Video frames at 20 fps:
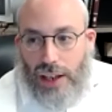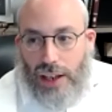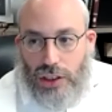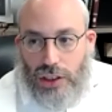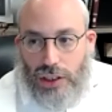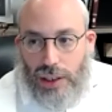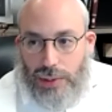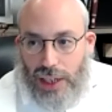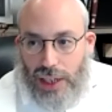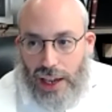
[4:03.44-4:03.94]

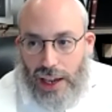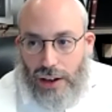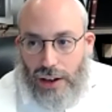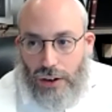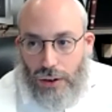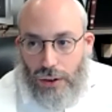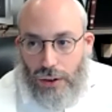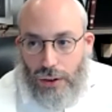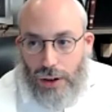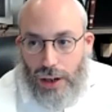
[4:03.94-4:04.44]
Hashem's
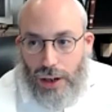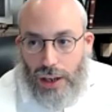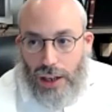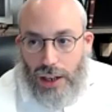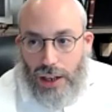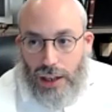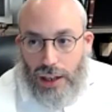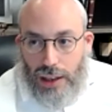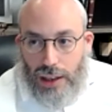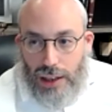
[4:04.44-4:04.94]
anger
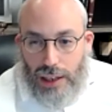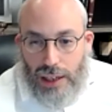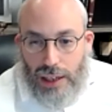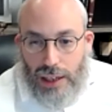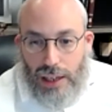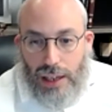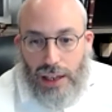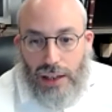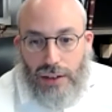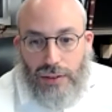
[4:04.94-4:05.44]

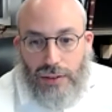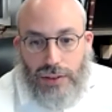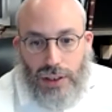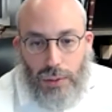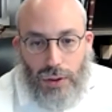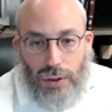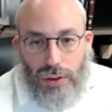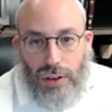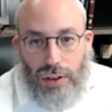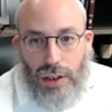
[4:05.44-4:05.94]
leaves the
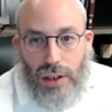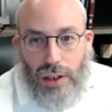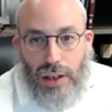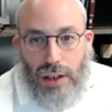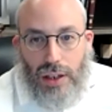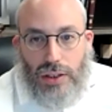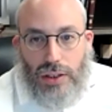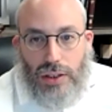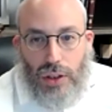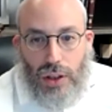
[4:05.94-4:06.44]
world.
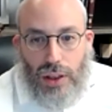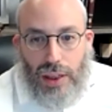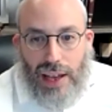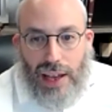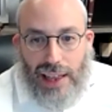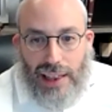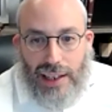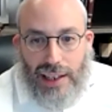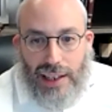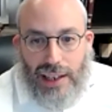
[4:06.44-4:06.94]
So
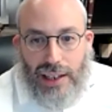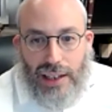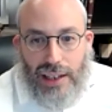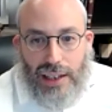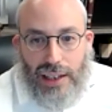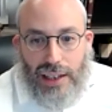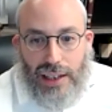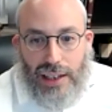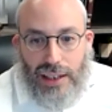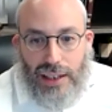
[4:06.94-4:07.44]
that
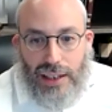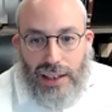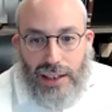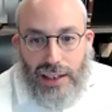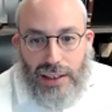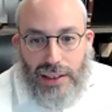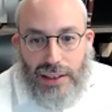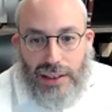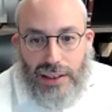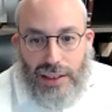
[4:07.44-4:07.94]

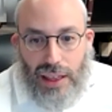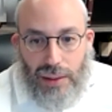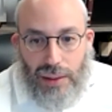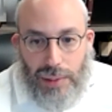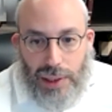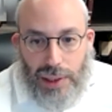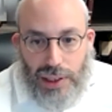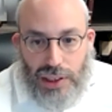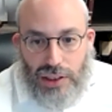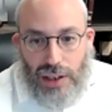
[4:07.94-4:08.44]
is the
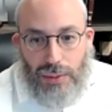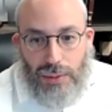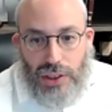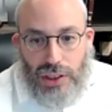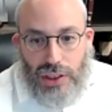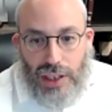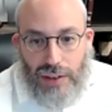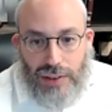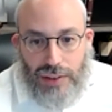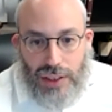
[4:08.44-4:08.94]
Mishnah,
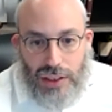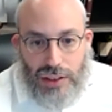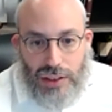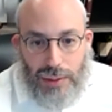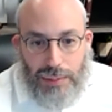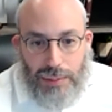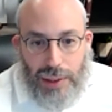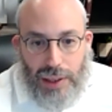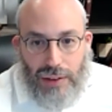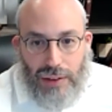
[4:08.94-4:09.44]
which gives us
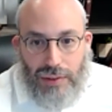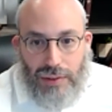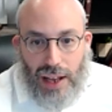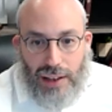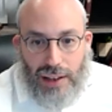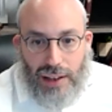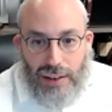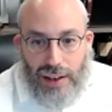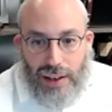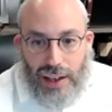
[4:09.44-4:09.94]
a bit of
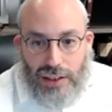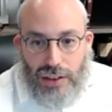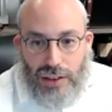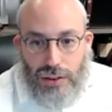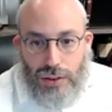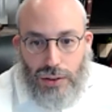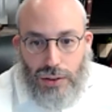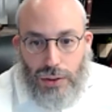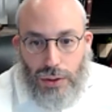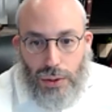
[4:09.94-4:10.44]

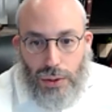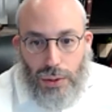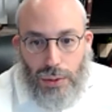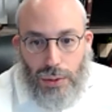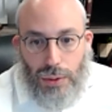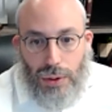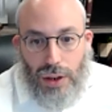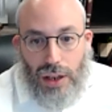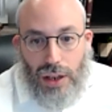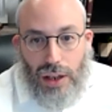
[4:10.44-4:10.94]
context
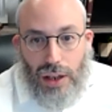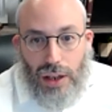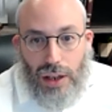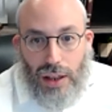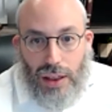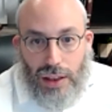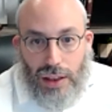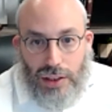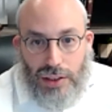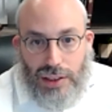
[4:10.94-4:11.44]
to
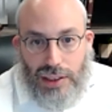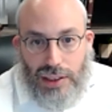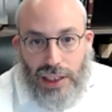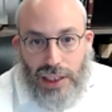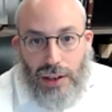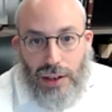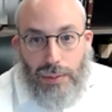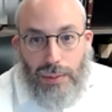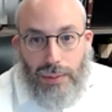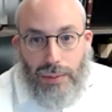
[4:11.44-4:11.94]
the
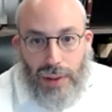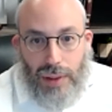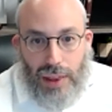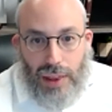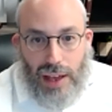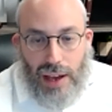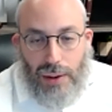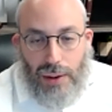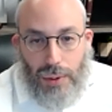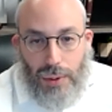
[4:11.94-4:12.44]
Siyum
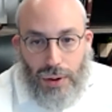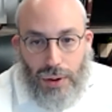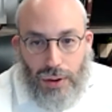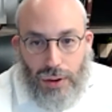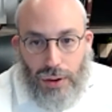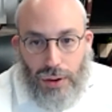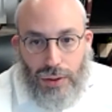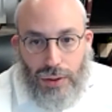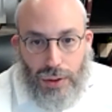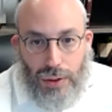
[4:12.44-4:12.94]
that
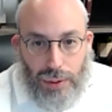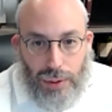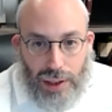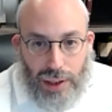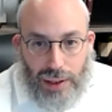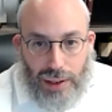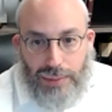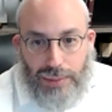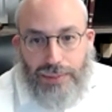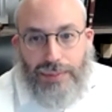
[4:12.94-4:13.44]
we're
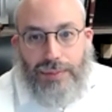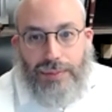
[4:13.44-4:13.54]
doing.